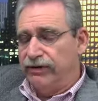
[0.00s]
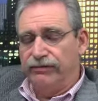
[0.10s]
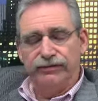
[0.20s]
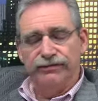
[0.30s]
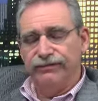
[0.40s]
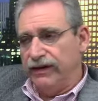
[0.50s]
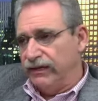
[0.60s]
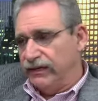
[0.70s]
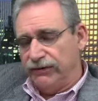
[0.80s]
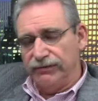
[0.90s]
every
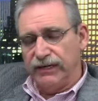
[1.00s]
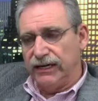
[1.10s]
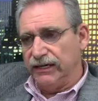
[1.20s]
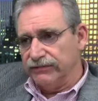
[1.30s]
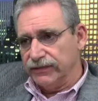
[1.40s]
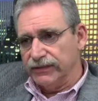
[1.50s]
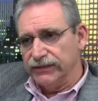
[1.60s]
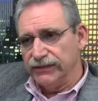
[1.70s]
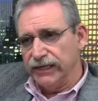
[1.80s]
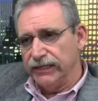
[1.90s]
faith and every
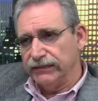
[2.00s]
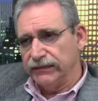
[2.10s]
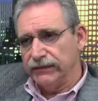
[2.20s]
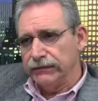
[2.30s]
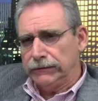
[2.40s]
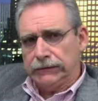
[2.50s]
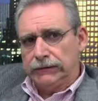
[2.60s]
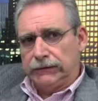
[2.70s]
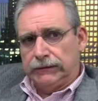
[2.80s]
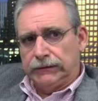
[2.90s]
confidence that
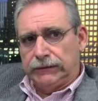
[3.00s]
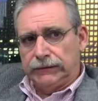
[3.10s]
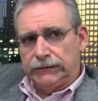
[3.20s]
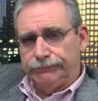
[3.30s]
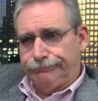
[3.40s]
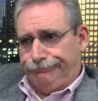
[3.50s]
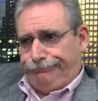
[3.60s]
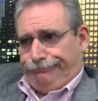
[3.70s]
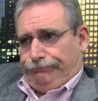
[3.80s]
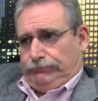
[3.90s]
the
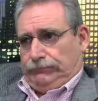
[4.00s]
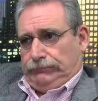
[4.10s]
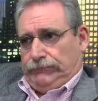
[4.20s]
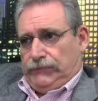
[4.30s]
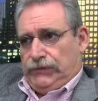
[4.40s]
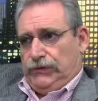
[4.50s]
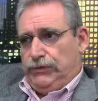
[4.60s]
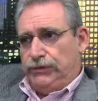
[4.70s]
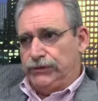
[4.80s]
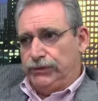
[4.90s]
New
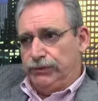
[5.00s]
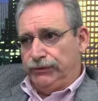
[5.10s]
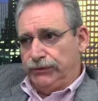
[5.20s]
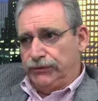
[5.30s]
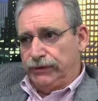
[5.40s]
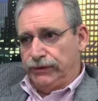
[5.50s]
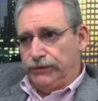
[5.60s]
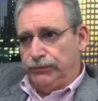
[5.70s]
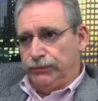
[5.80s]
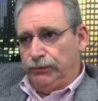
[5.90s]
York City building
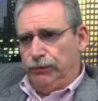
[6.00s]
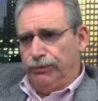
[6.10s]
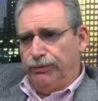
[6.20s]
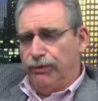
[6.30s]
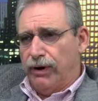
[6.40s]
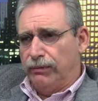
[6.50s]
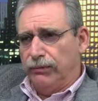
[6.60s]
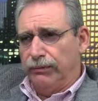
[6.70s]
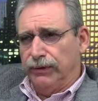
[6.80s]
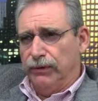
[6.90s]
trades will
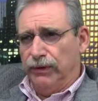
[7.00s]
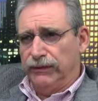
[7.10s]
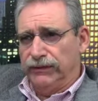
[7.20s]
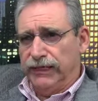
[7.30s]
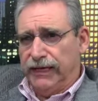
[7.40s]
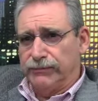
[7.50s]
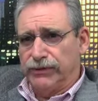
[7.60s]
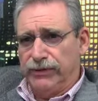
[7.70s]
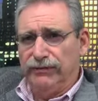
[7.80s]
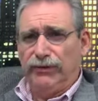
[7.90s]
probably go on to
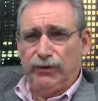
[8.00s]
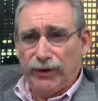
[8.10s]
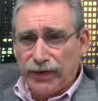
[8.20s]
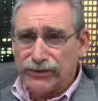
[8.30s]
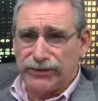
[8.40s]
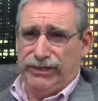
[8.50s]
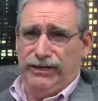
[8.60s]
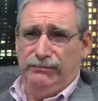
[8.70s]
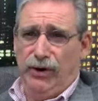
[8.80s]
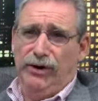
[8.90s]
capture an even greater
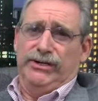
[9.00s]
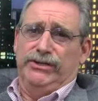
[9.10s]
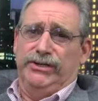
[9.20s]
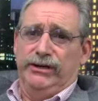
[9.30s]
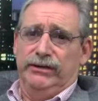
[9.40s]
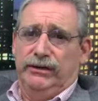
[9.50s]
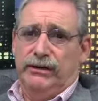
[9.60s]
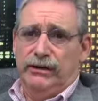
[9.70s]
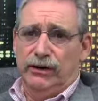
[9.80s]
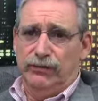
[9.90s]
market share
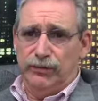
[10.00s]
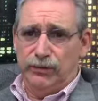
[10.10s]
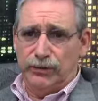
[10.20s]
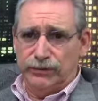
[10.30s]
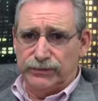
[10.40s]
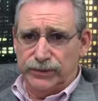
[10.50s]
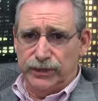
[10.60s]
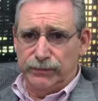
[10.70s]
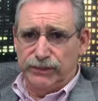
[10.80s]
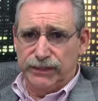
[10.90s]
of the work to
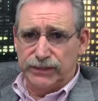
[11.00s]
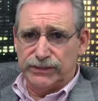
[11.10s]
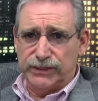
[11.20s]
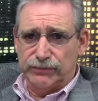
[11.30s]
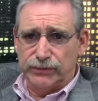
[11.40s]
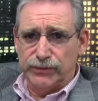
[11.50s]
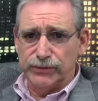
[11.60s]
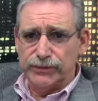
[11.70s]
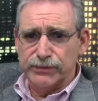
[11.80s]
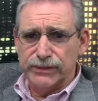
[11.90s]
come in the next several
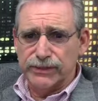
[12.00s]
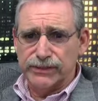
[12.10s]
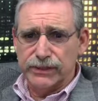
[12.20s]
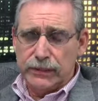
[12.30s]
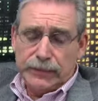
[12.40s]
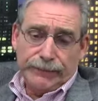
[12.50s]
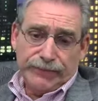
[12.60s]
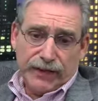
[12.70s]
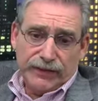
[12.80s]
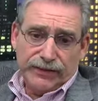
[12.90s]
years, because
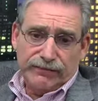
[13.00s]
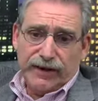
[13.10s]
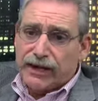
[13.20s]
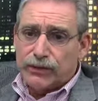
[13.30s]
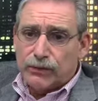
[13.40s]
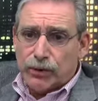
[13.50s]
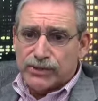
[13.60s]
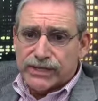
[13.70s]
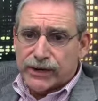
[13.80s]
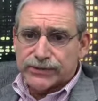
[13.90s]
I think value
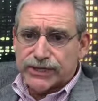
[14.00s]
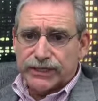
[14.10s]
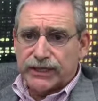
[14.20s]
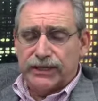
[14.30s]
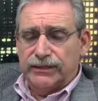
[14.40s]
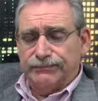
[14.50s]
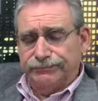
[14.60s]
always outs at the end.